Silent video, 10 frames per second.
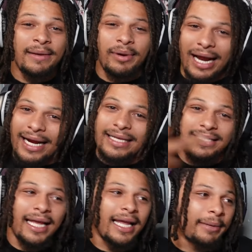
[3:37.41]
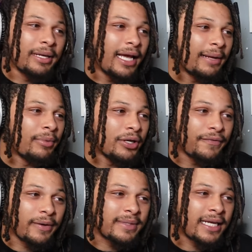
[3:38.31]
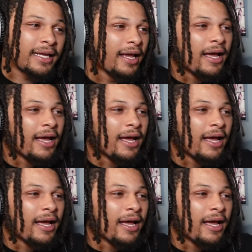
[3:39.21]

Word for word: But I didn't say it in the beginning, bro. You feel what I'm saying?